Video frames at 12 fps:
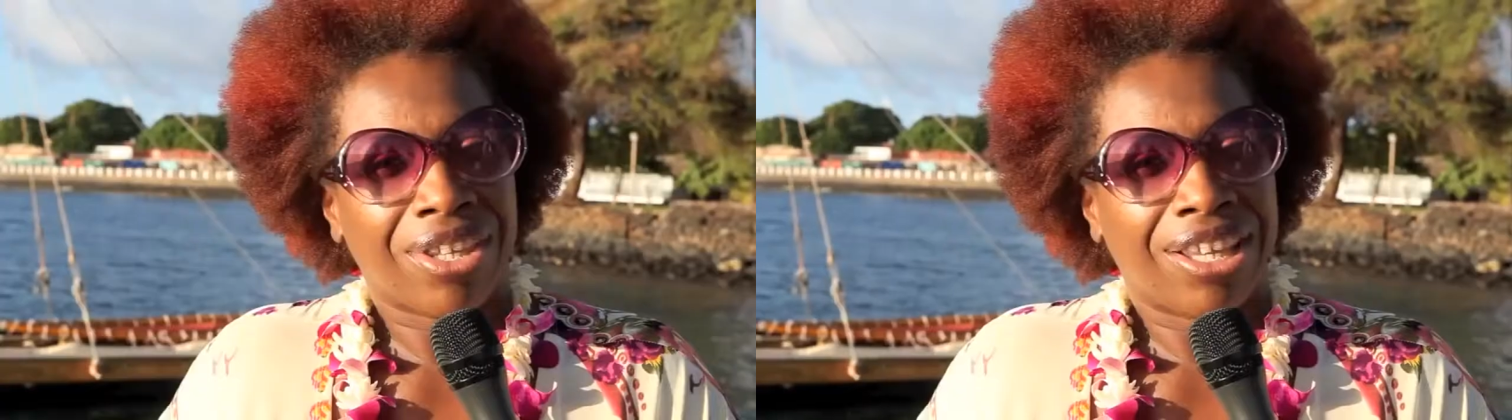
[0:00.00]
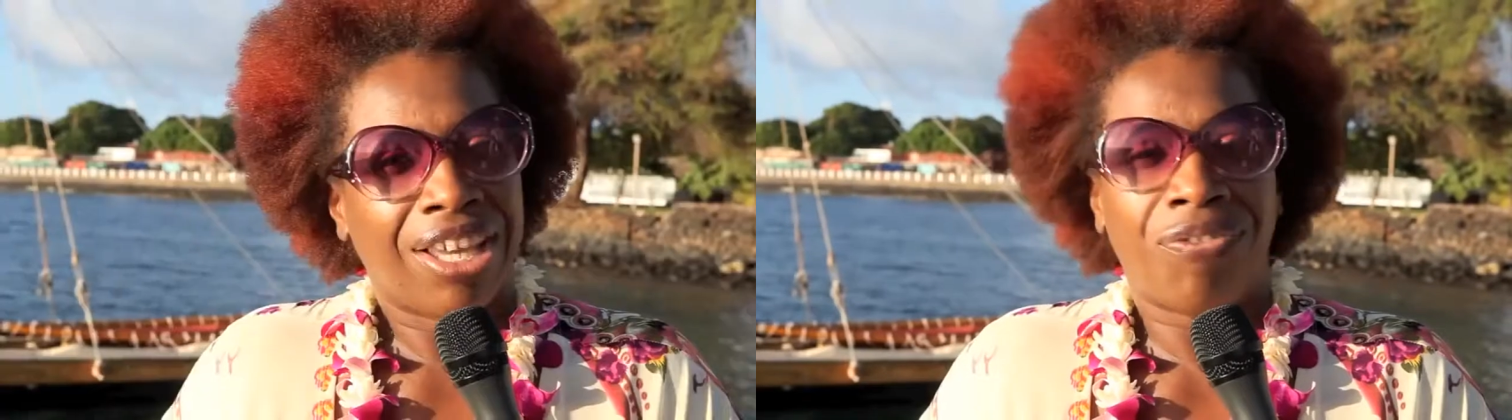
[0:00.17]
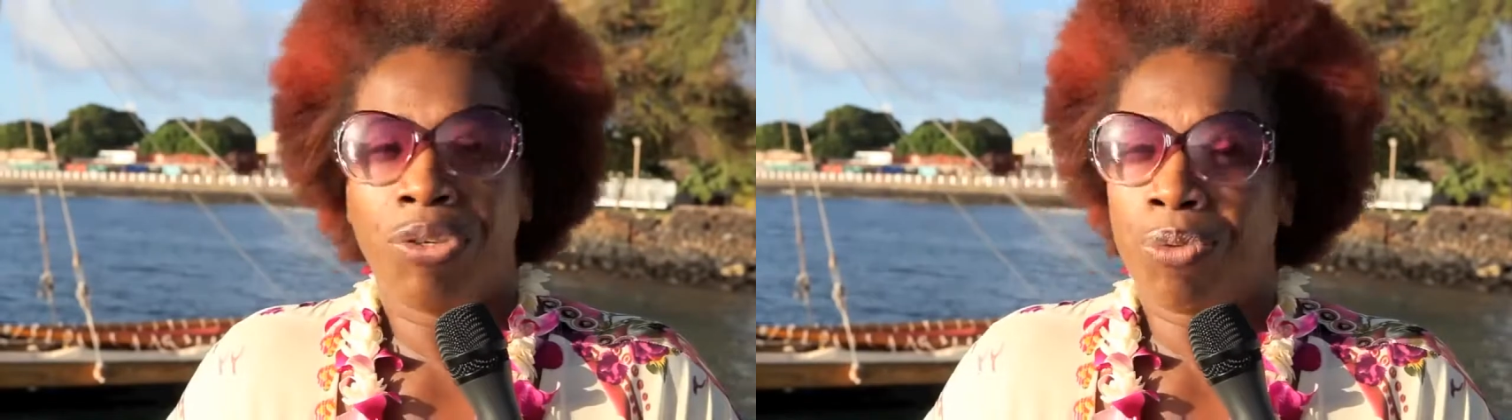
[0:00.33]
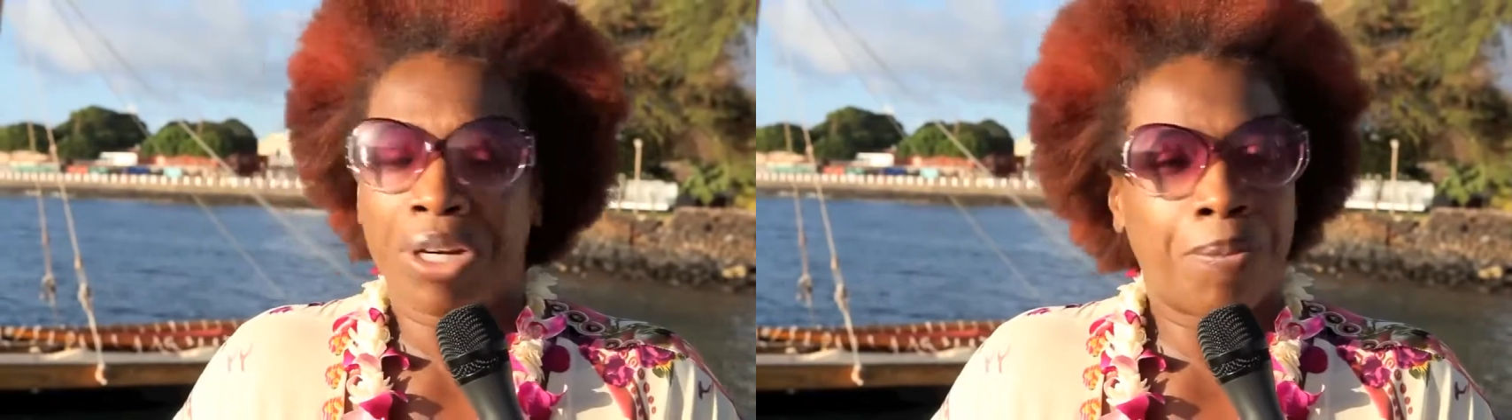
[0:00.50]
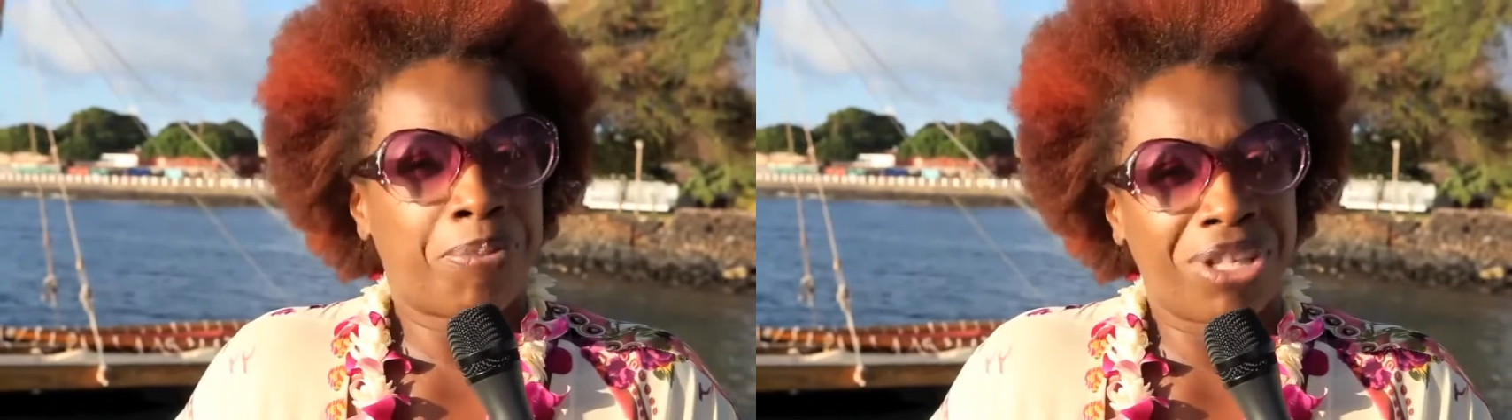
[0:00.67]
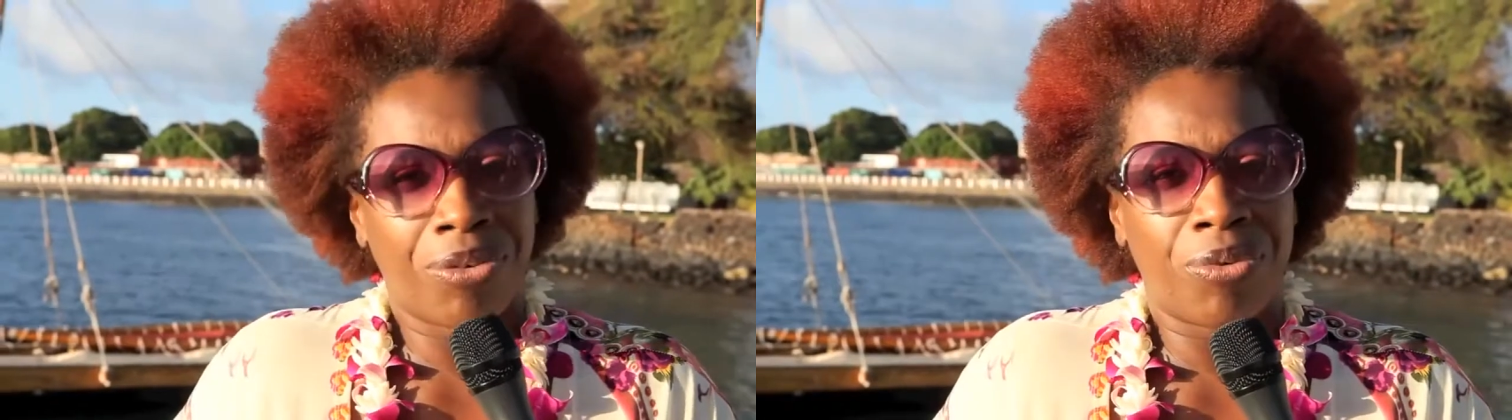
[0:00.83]
If you want to
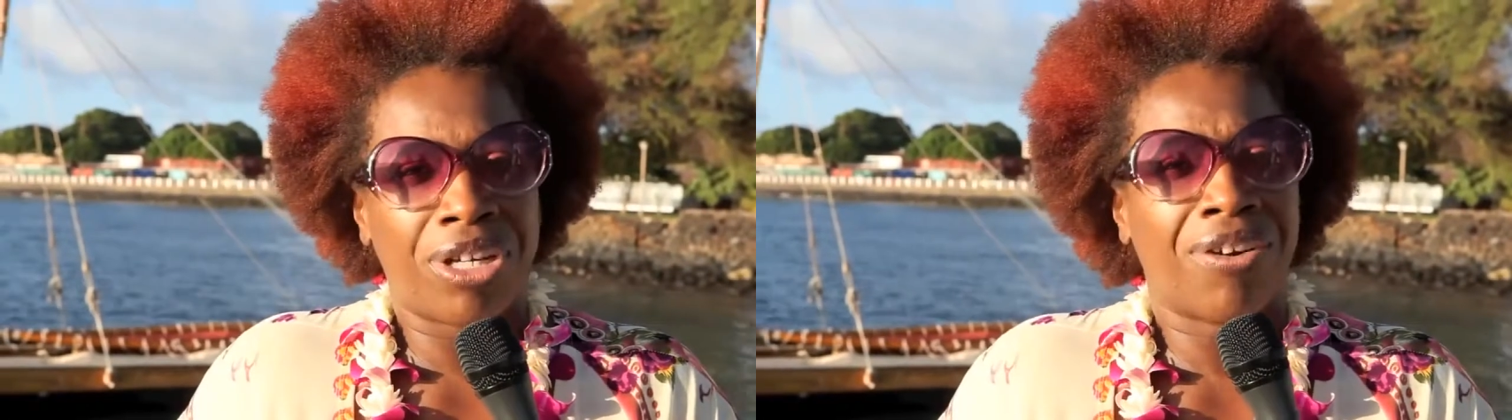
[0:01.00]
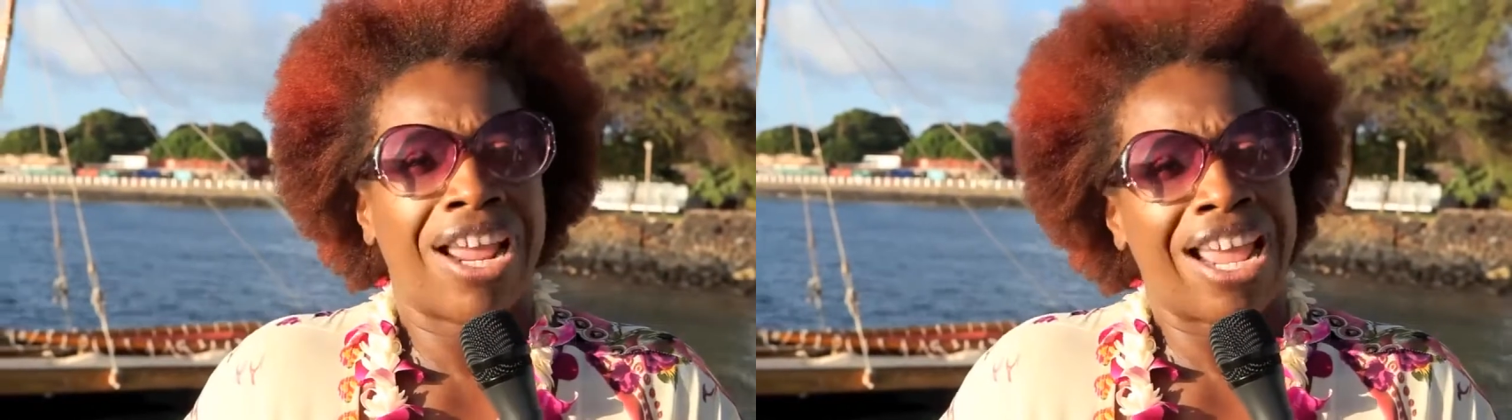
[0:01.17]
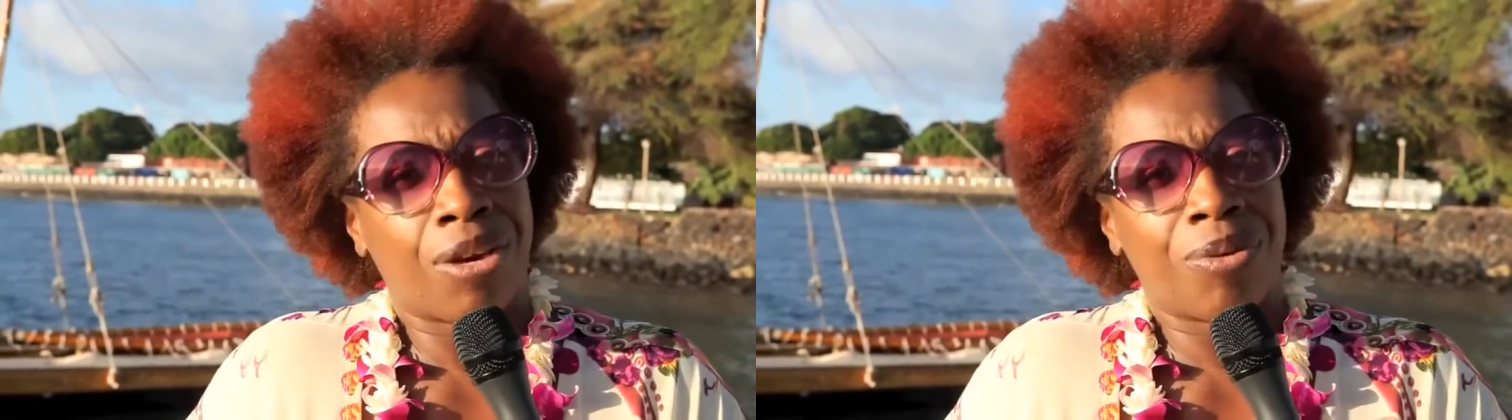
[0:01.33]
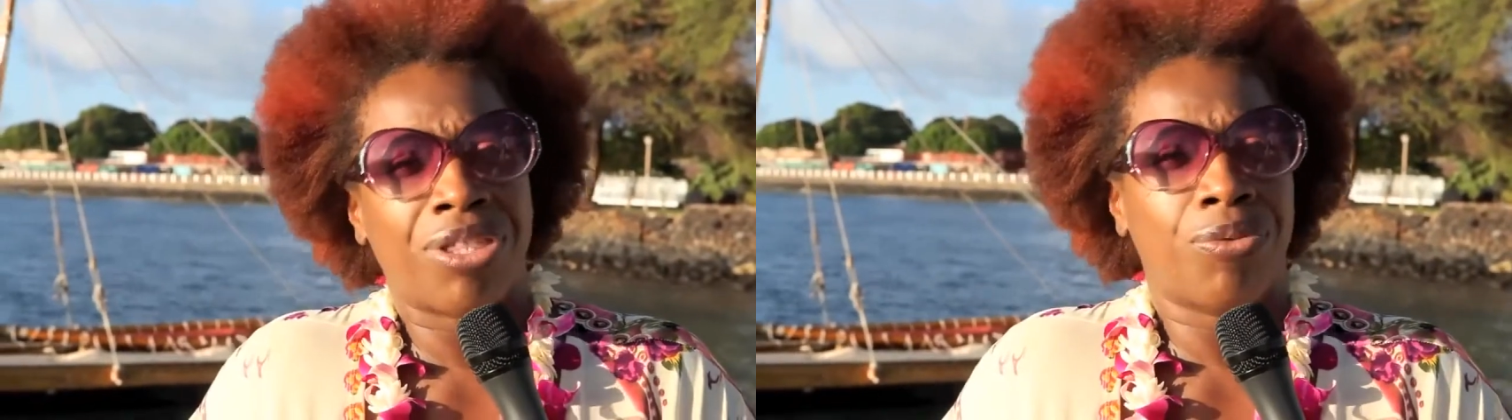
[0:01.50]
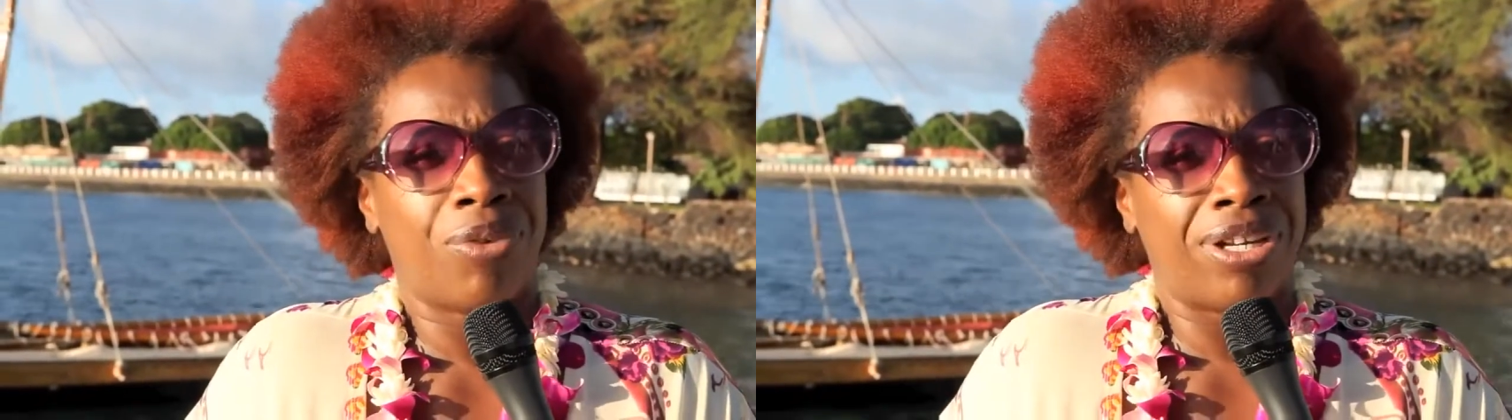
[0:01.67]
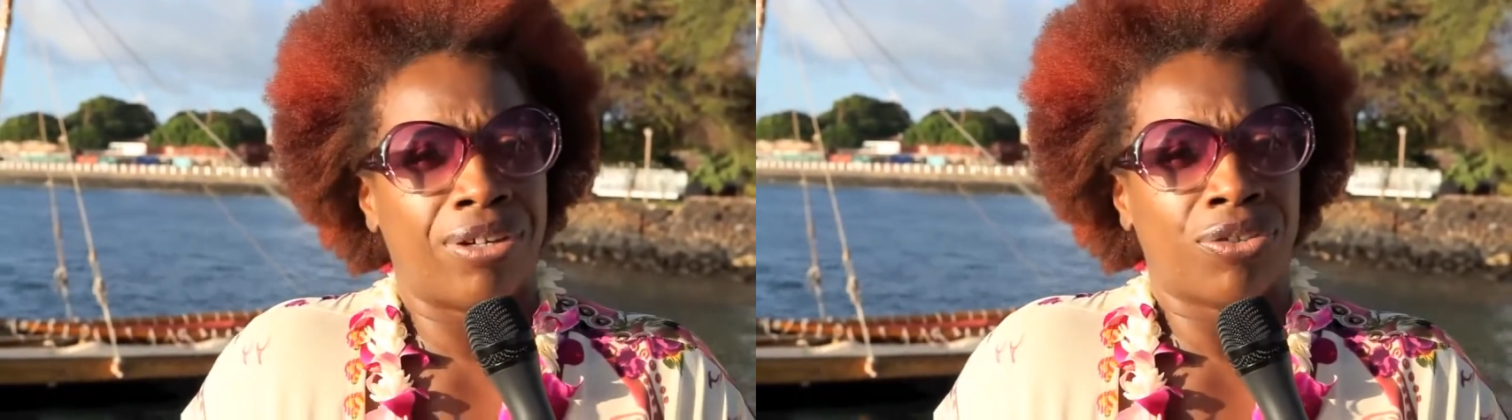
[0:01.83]
be a winner, hang with the
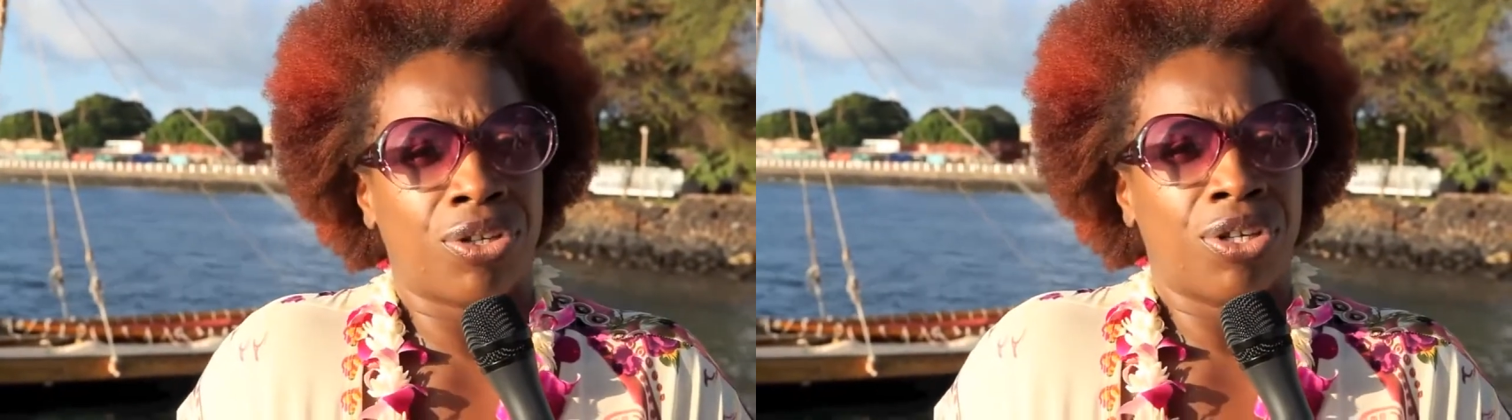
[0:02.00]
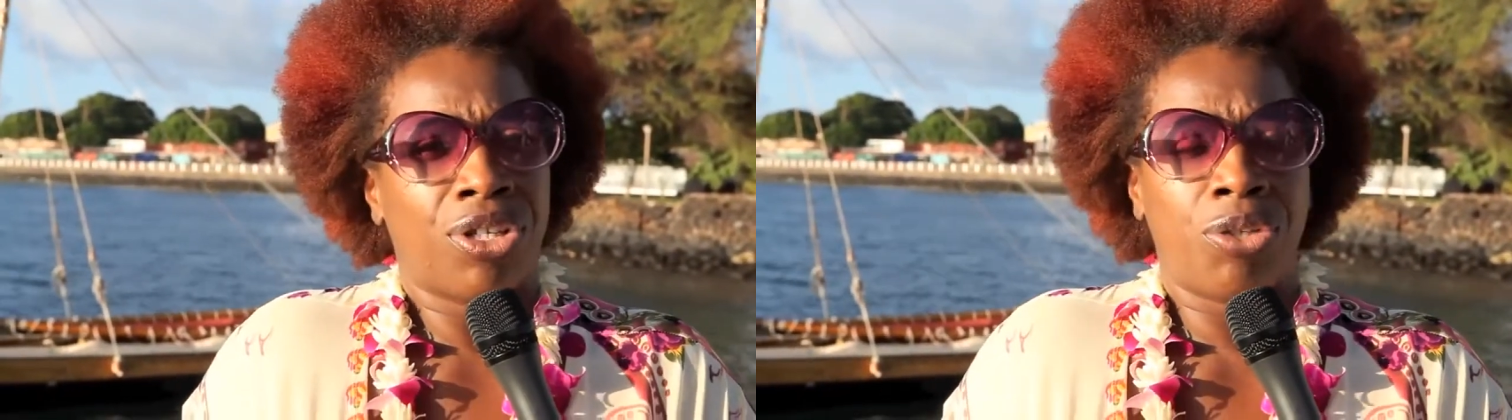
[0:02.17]
winners.